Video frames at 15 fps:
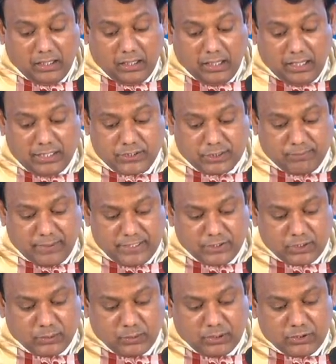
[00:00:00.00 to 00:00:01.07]
As the
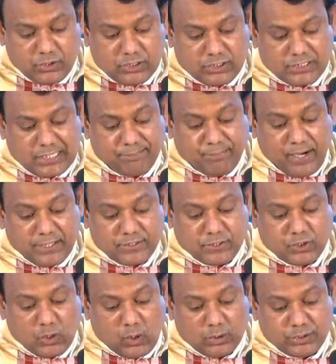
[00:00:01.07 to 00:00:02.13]
Blessed Virgin
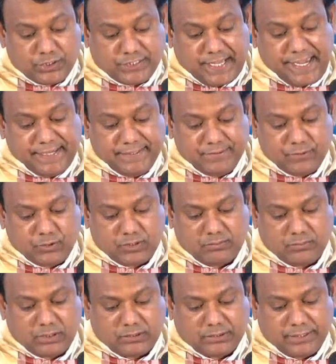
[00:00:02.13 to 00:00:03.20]
surpasses all saints in
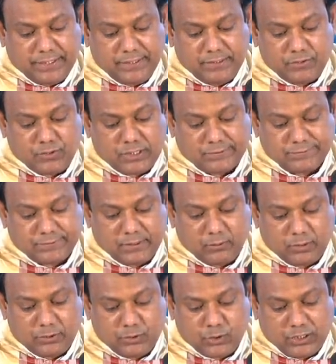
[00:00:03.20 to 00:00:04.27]
the grace of a
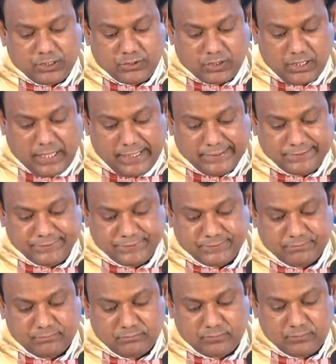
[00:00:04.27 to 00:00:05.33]
virtuous life
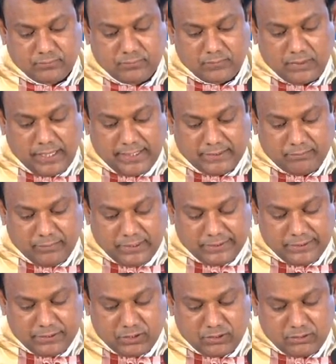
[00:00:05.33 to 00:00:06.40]
and
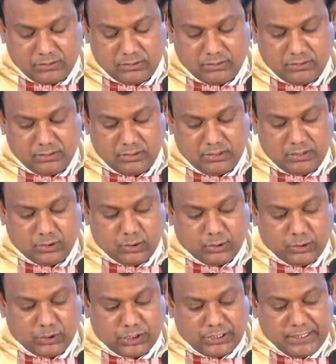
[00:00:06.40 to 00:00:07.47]
merit,
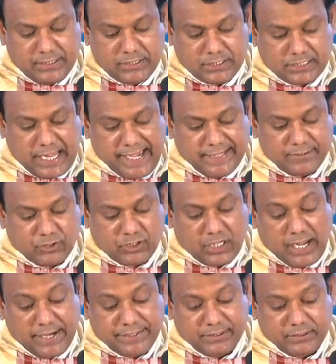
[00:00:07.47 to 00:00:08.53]
so she stands
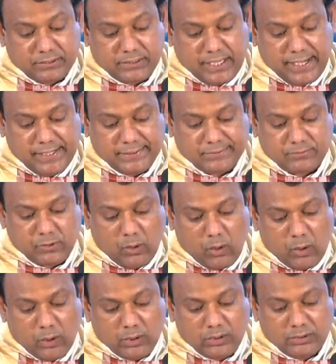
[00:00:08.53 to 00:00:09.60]
higher than
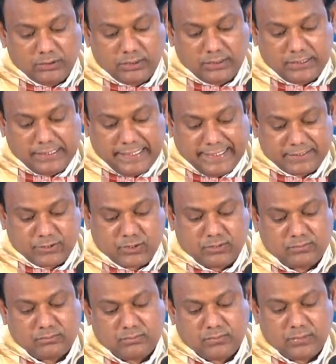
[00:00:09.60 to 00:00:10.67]
all the elect
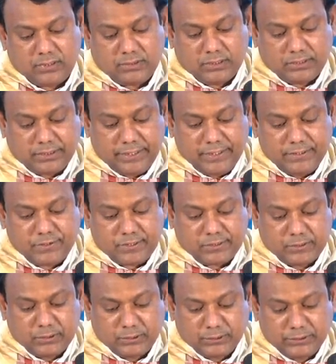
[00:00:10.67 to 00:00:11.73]
in the grace
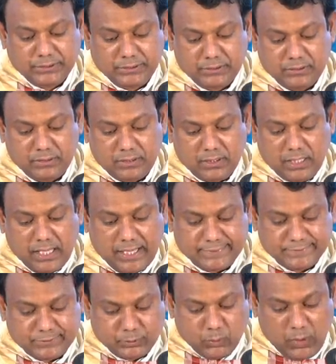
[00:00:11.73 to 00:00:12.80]
of glory
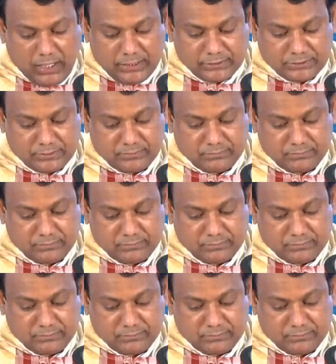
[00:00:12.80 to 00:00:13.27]
and reward.